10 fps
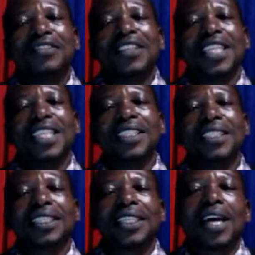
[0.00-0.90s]
evening
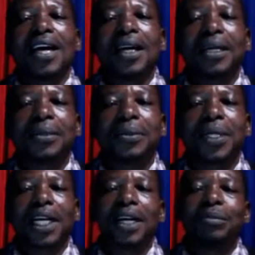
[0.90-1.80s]
that
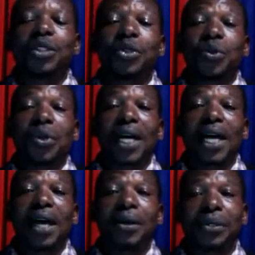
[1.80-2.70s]
we are coming to your
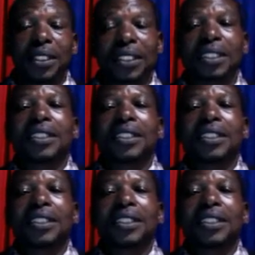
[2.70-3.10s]
house